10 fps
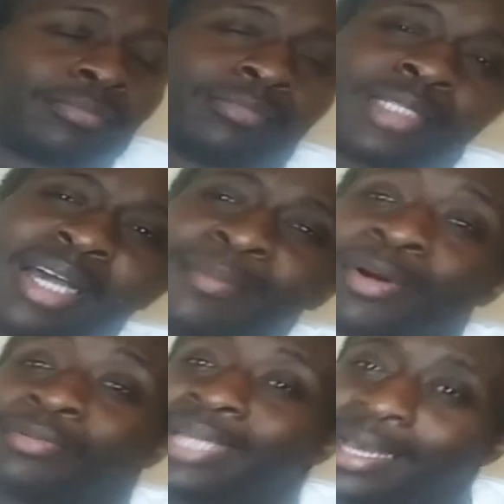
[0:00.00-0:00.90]
Come
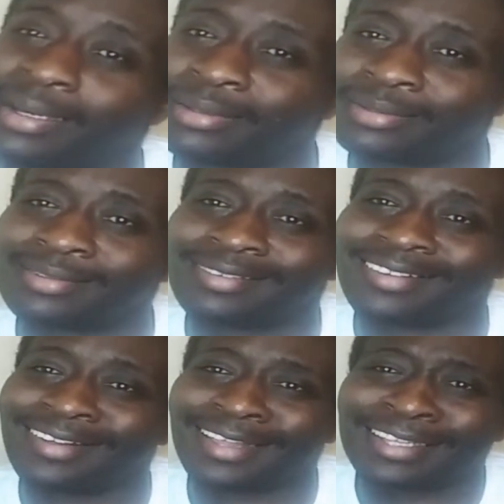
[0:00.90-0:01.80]
on now.
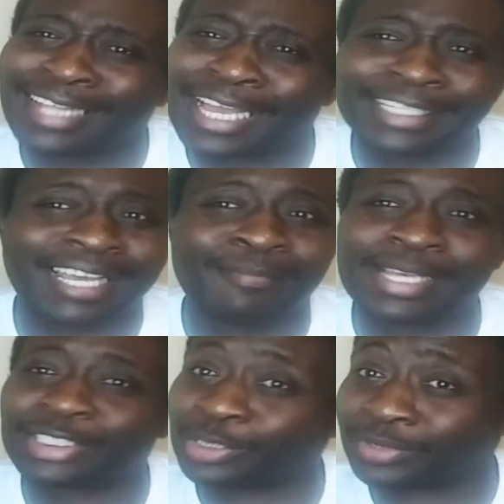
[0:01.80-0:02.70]
Like, that
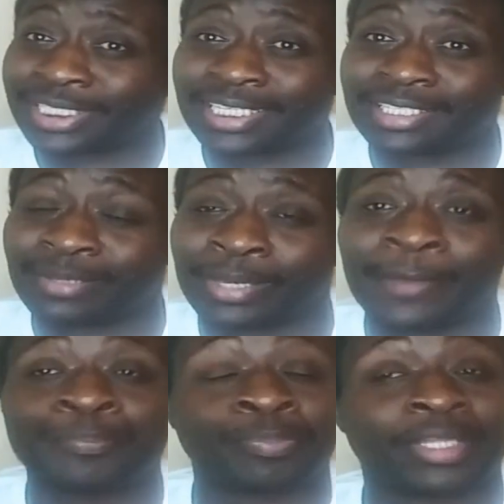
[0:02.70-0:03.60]
makes no sense to me.
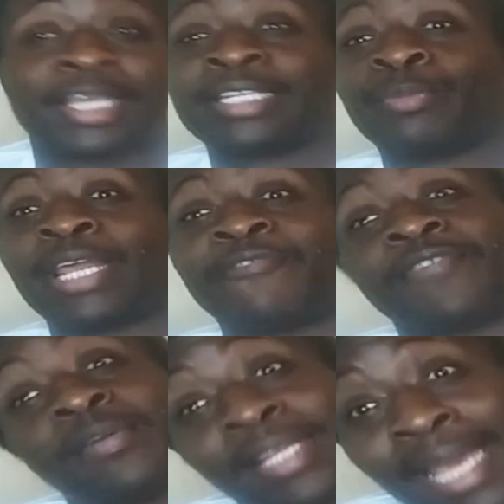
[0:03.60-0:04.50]
And then when they
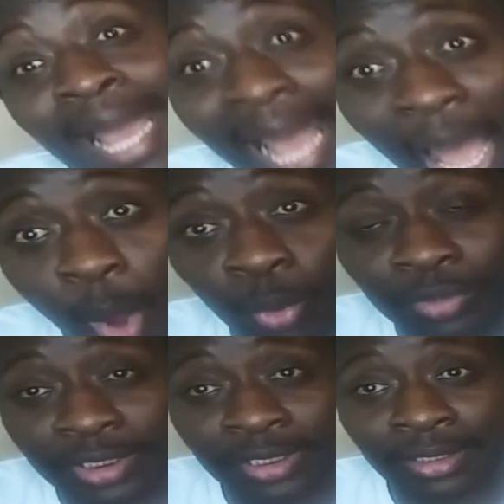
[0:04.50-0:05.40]
finally got
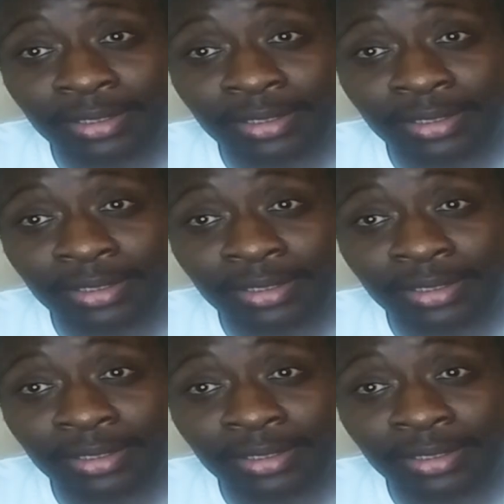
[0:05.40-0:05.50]
out,